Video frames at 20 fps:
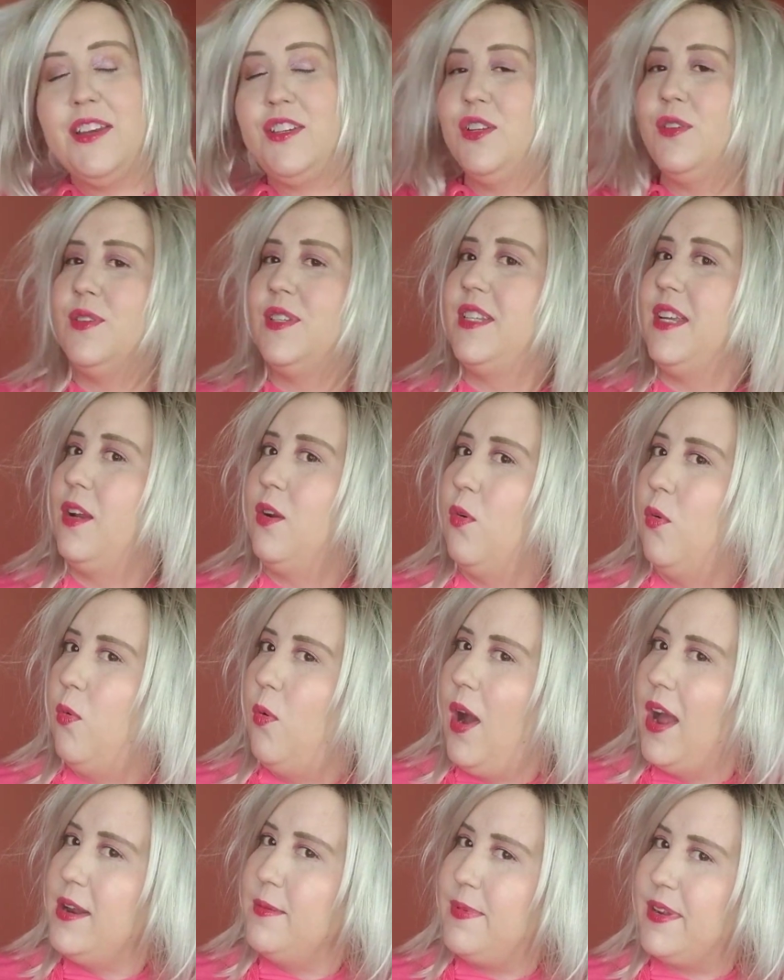do see
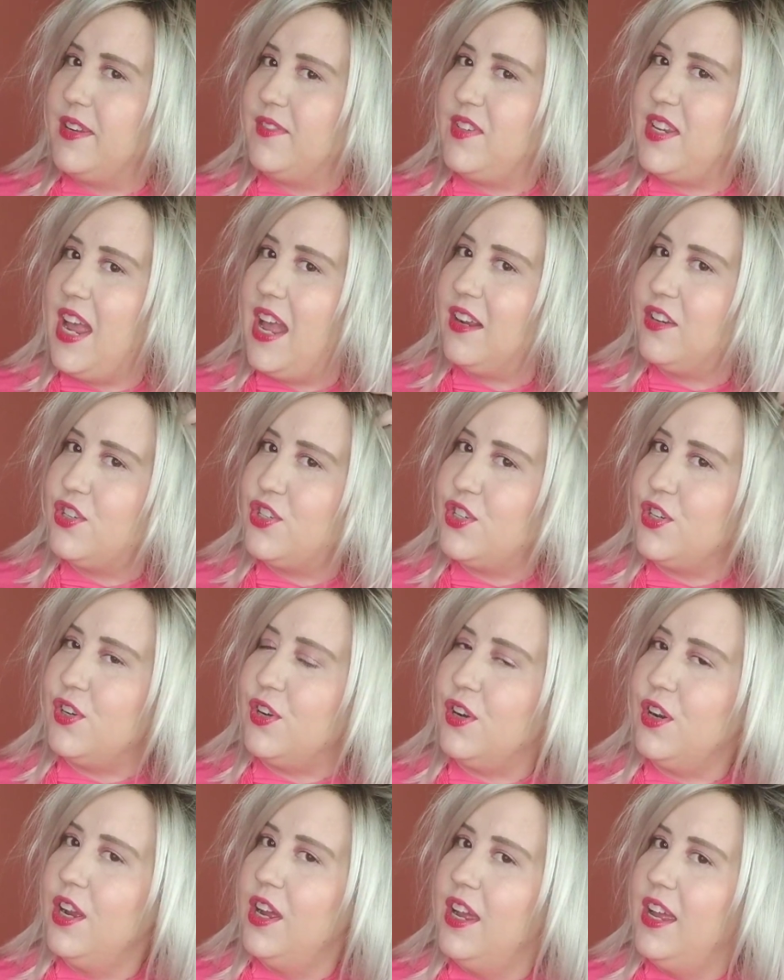quite a bit of
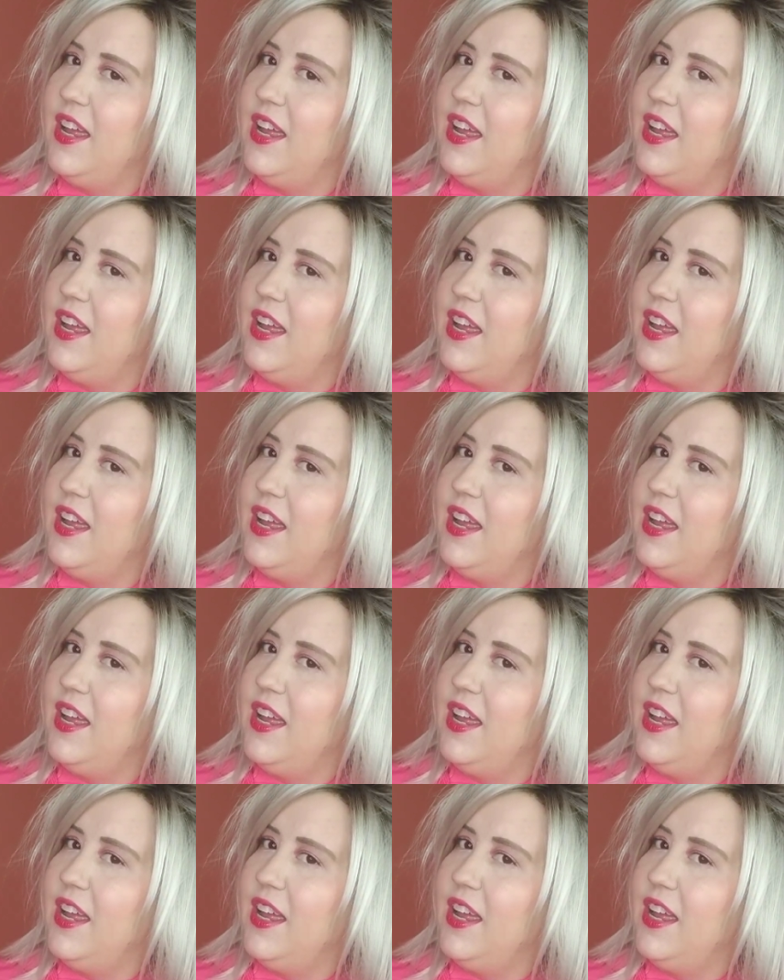texture.